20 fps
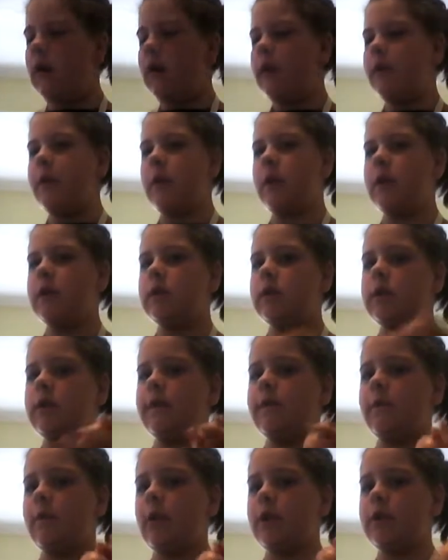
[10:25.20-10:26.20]
There is
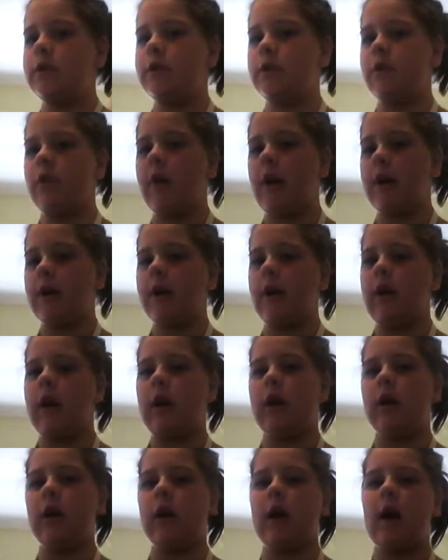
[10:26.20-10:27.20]
different ways to crack the
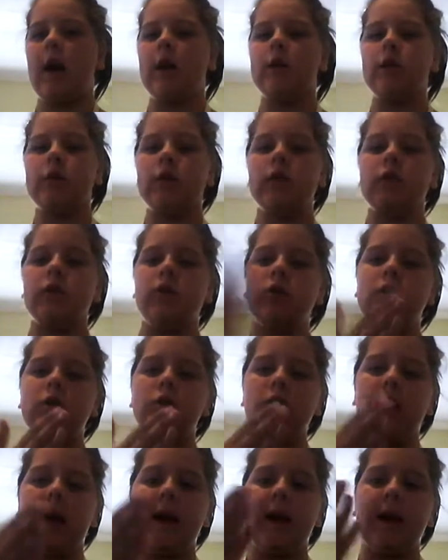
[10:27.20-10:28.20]
egg. You can just
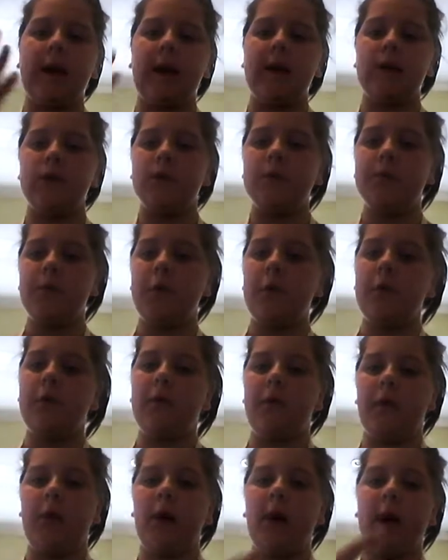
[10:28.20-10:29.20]
like get a spoon
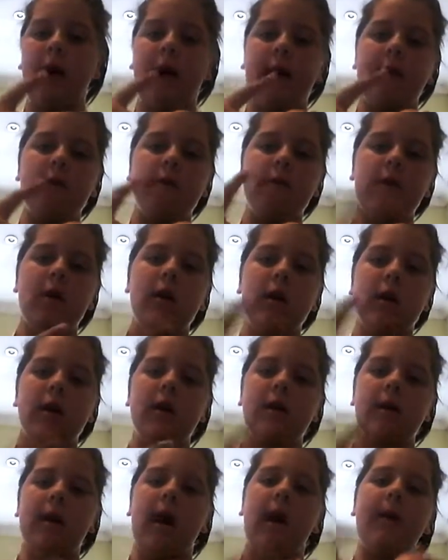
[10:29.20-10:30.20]
or a knife,
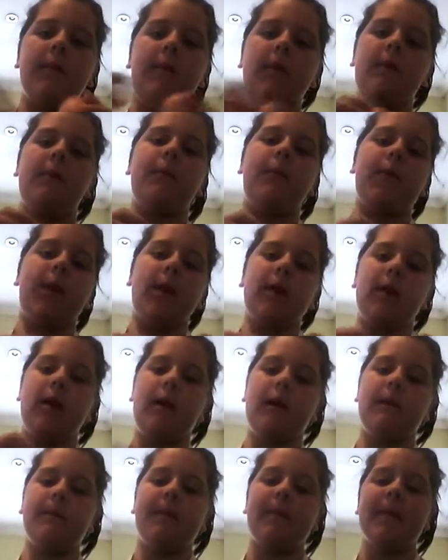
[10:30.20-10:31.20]
tap it and break
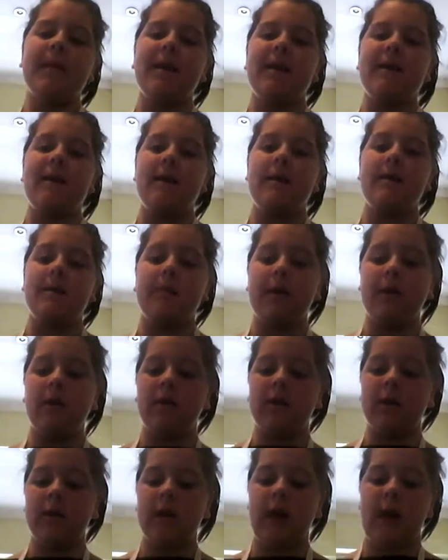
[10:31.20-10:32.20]
it. But you
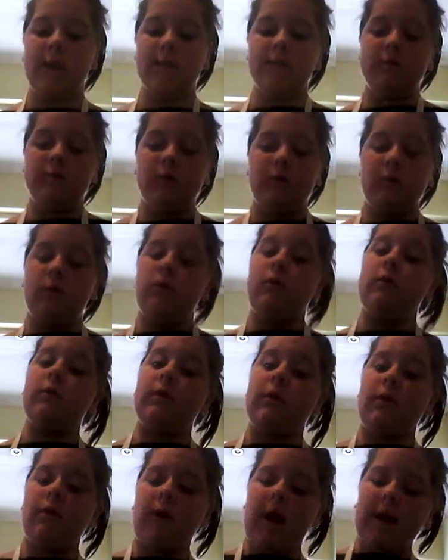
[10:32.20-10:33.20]
can, or you
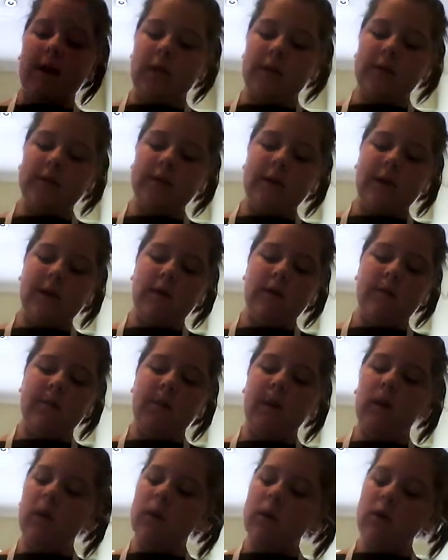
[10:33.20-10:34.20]
can crack it on the side of the
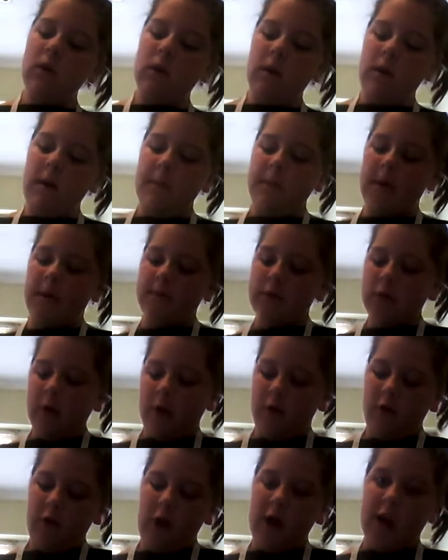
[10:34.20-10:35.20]
bowl. But I'm just going
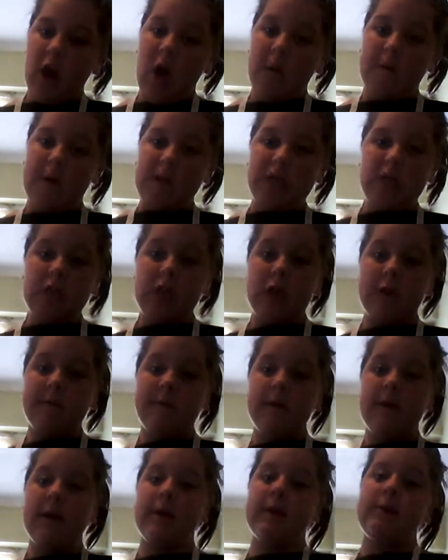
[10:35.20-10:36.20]
to crack it on my
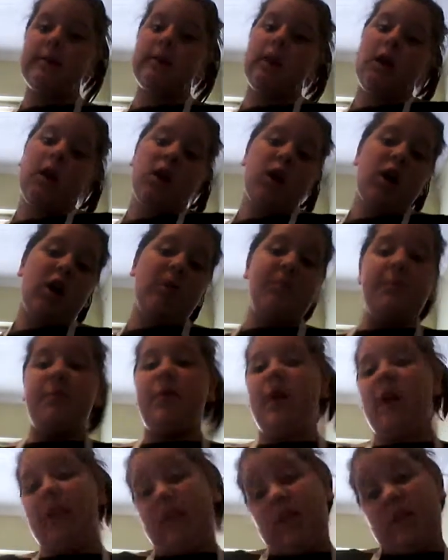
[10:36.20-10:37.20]
surface and
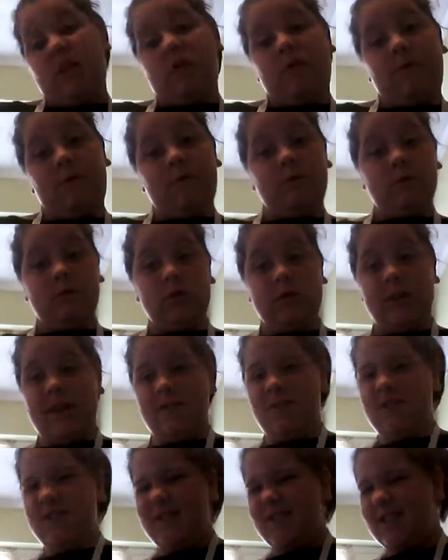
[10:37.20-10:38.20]
pray that nothing falls down
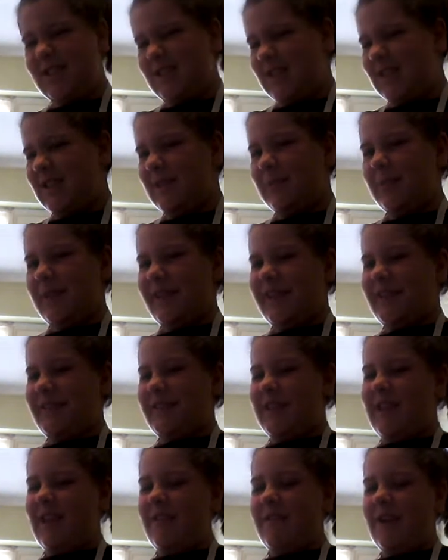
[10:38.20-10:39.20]
the side.
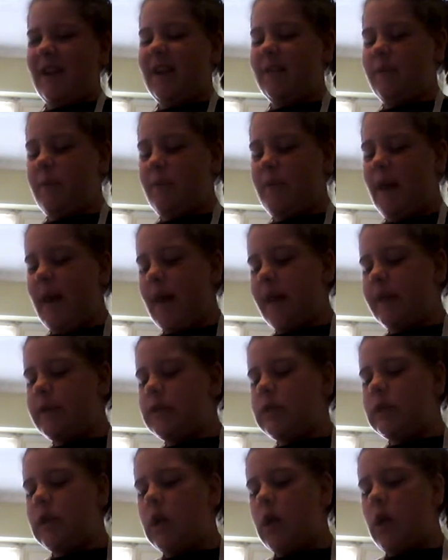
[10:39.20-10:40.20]
Because if I leave a
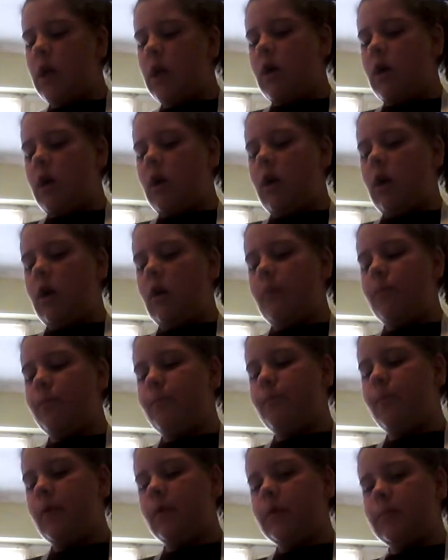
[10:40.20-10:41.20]
mess, I'll
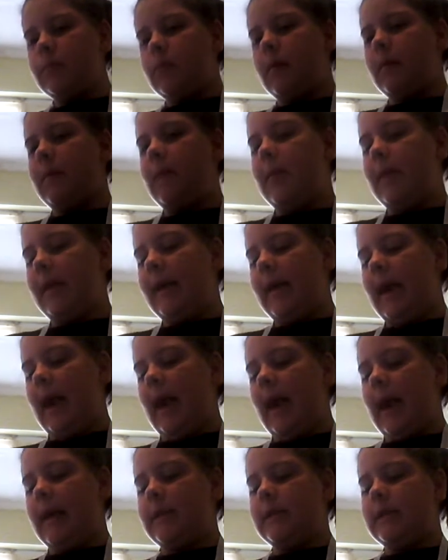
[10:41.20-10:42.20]
most probably
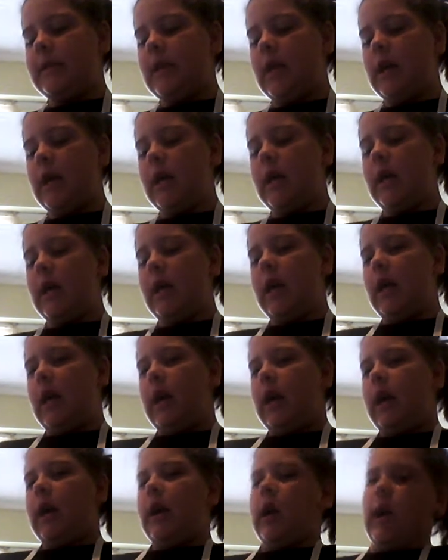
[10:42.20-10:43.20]
get
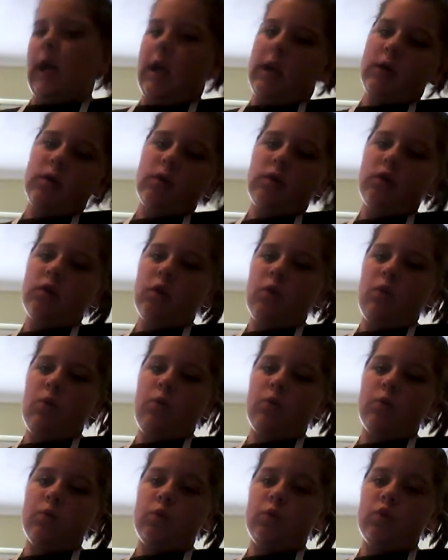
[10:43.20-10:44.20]

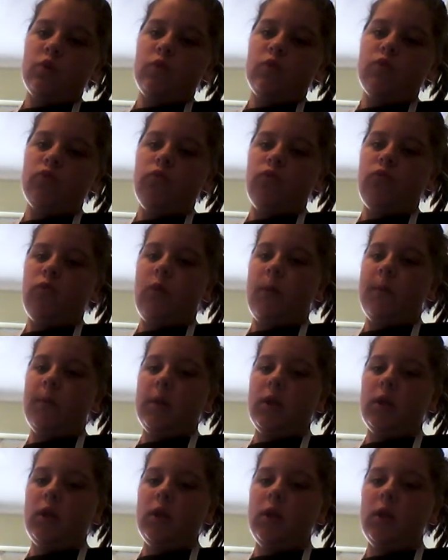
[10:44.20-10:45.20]
into
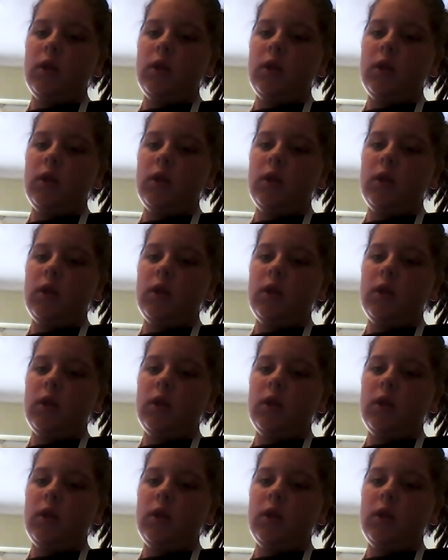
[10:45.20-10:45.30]
trouble.